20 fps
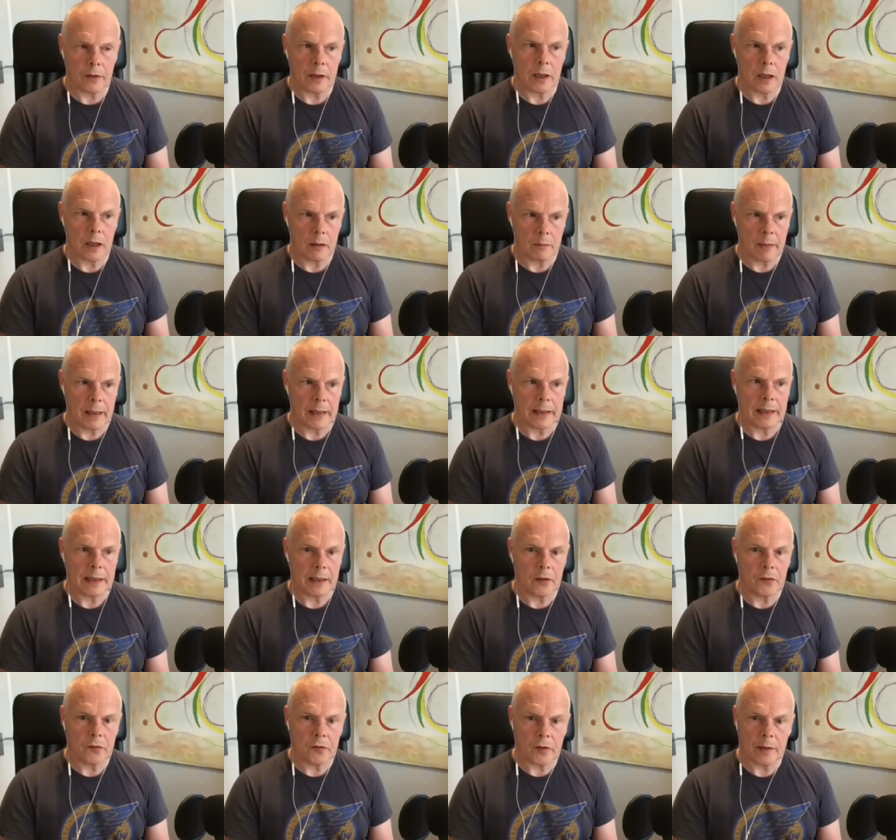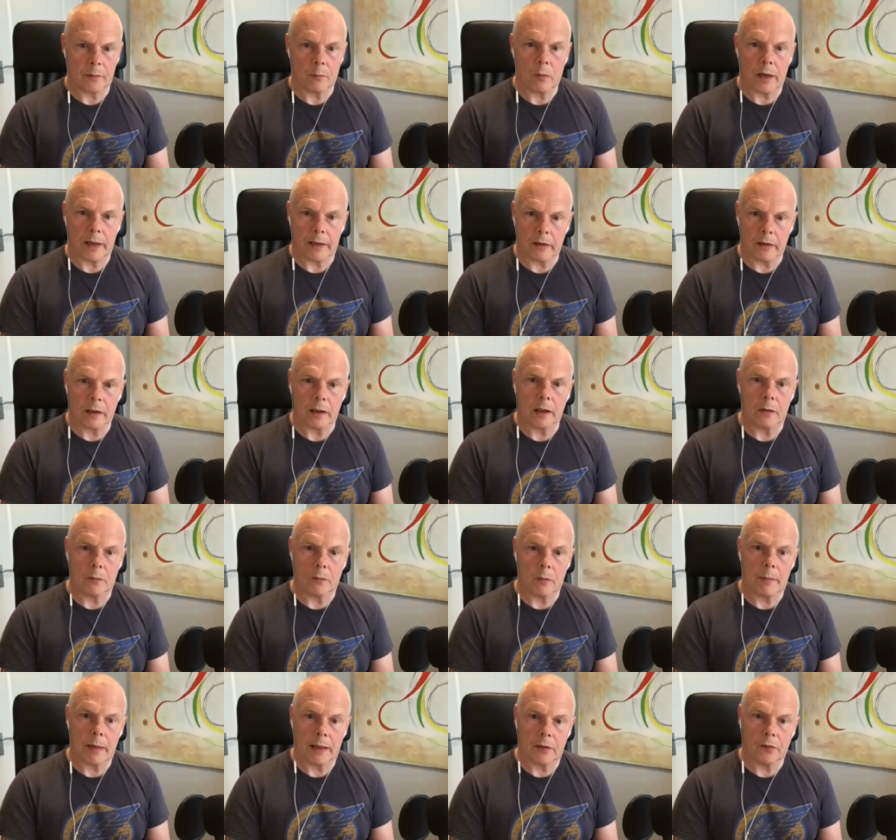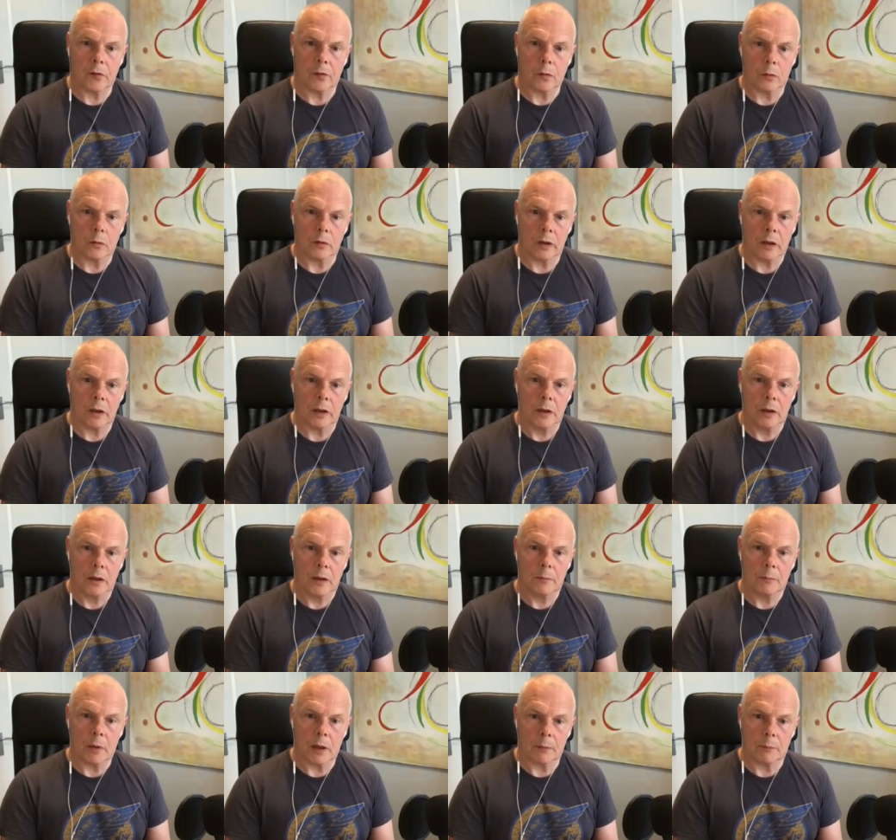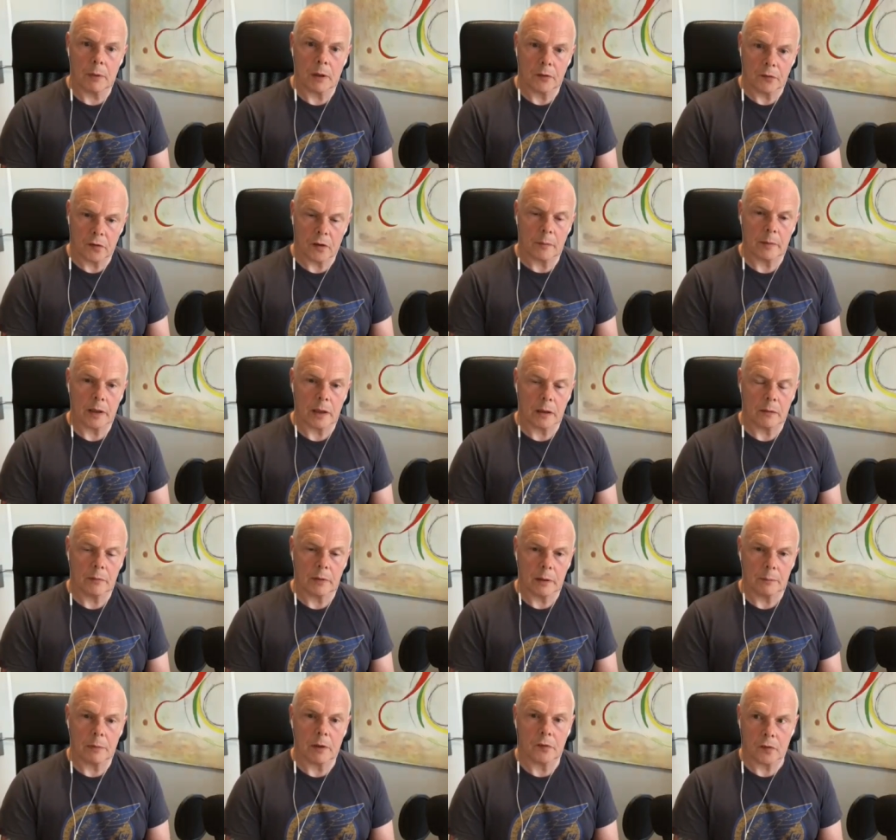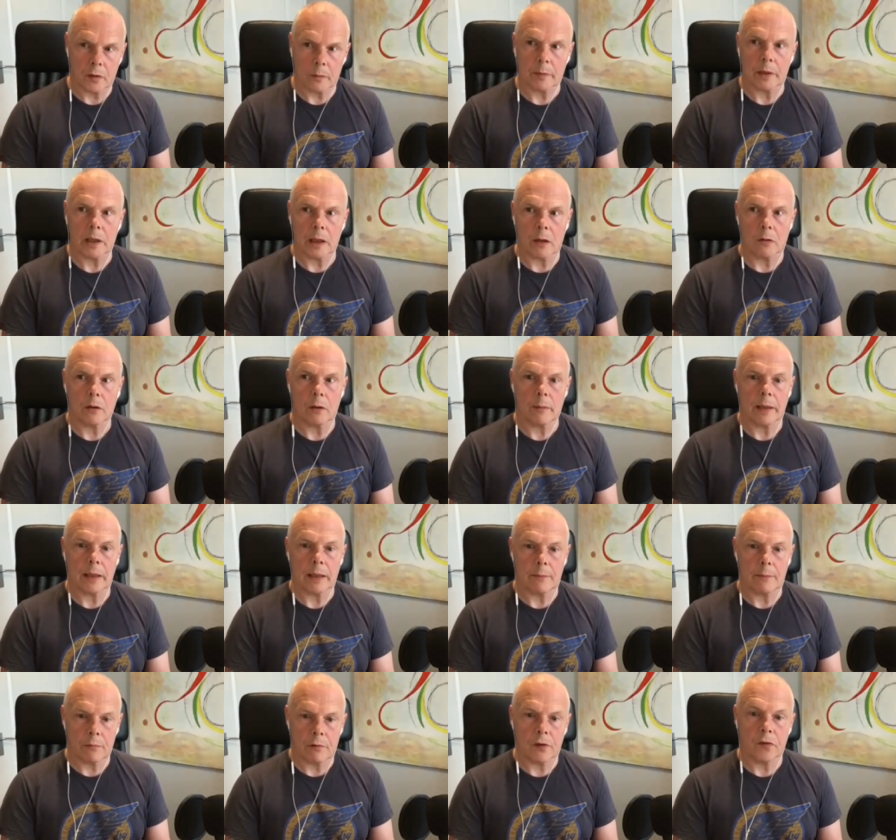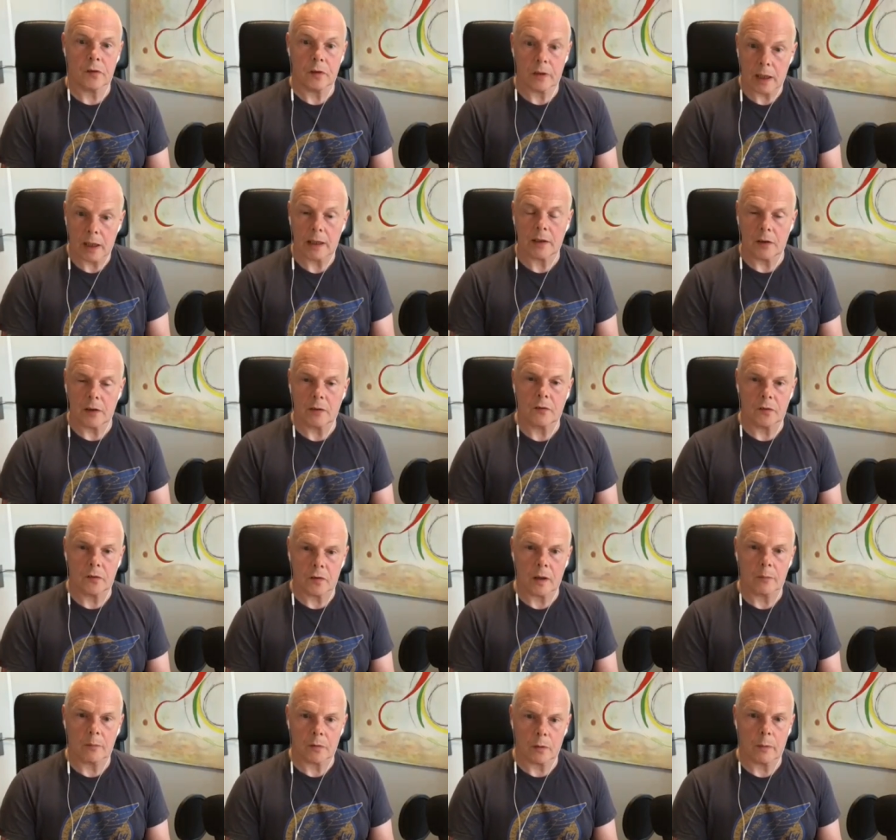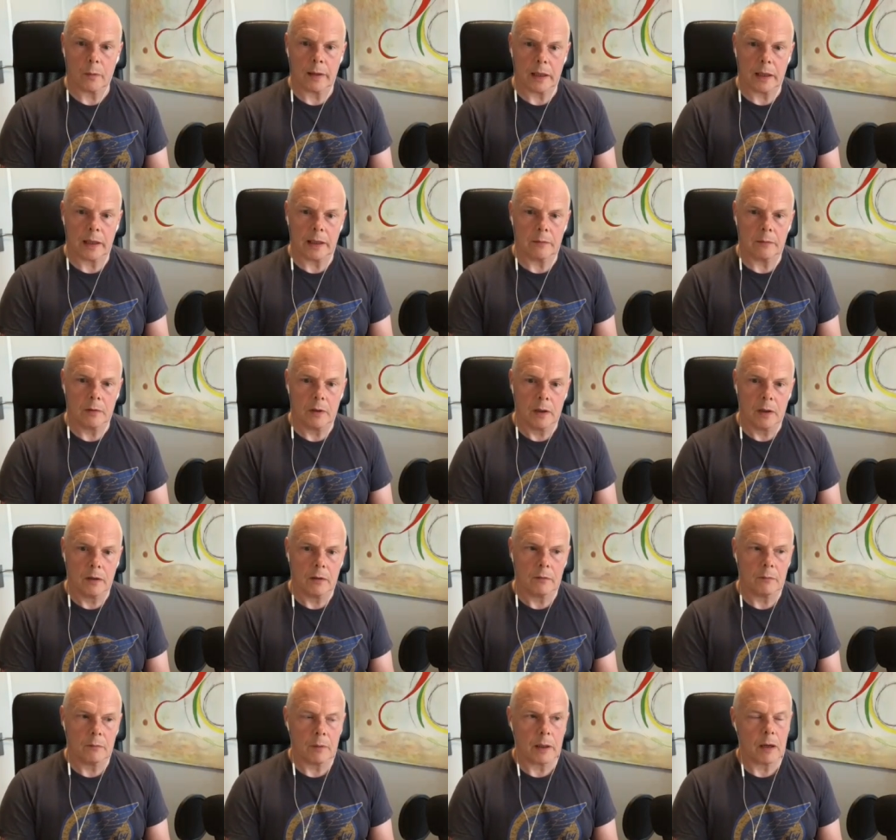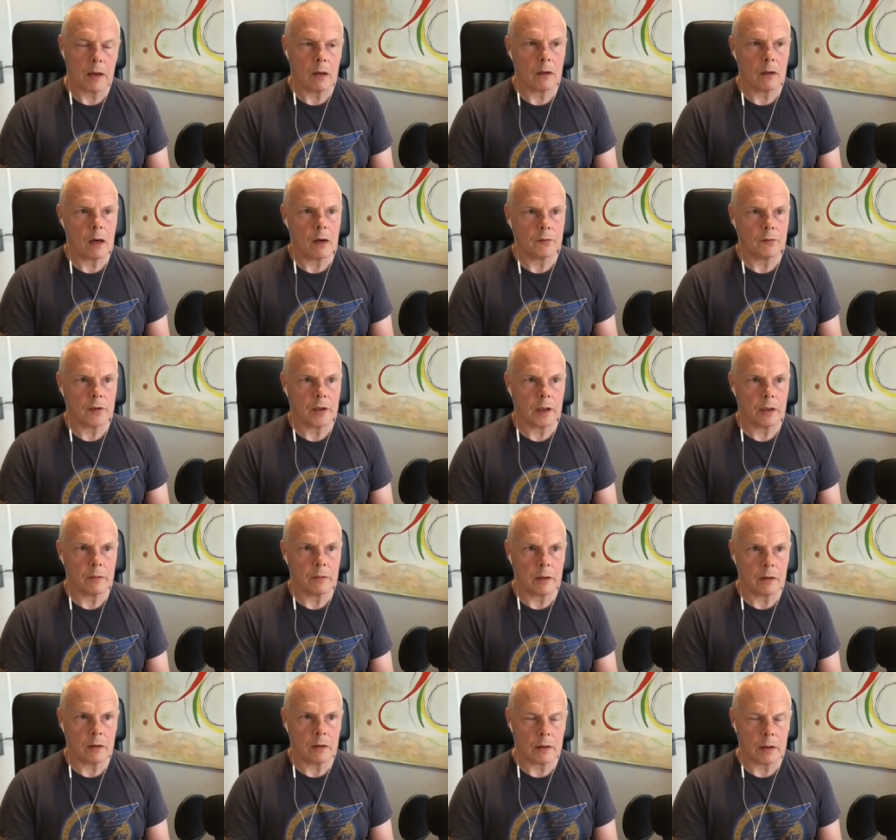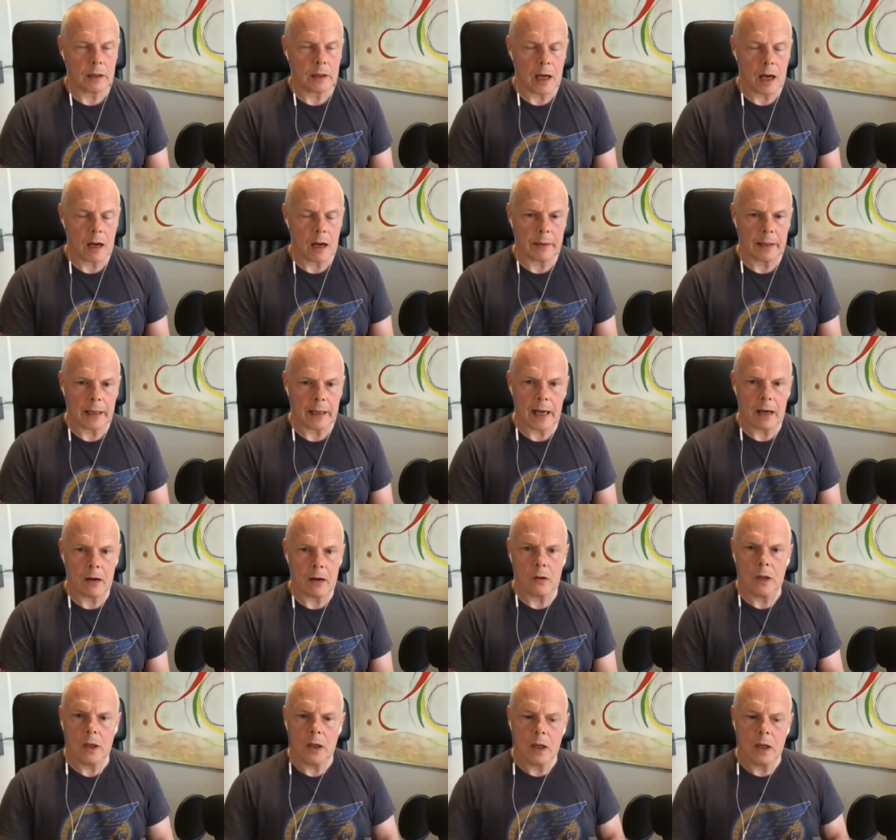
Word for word: young men in the same way that you were mentored by by yeah. some of the by some of the older men in prison, and, subsequently, where after you kind of coming out,